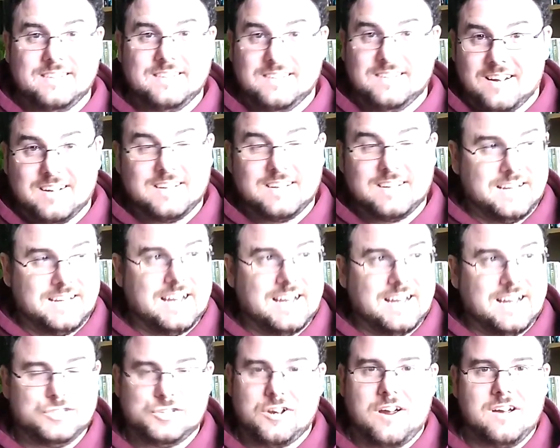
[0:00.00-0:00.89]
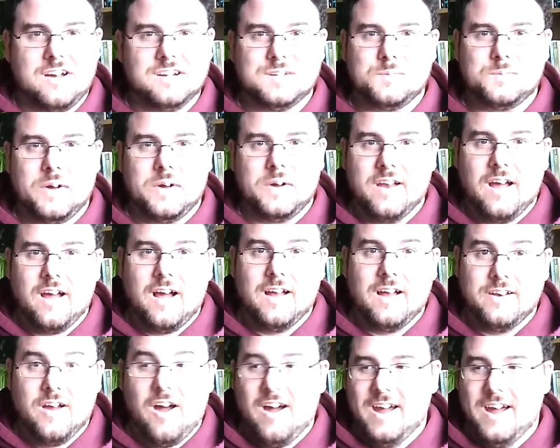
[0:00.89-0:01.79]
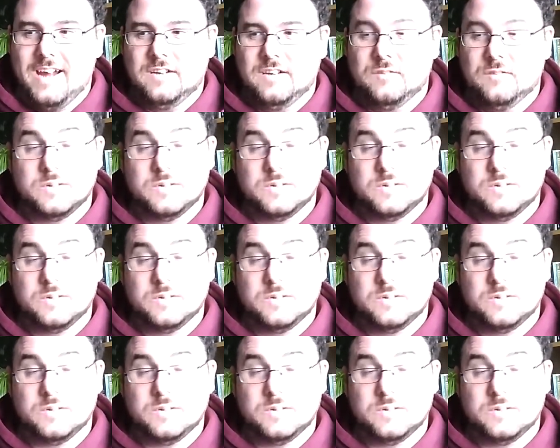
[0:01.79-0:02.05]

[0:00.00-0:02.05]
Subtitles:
Dagda gets charged by a nine,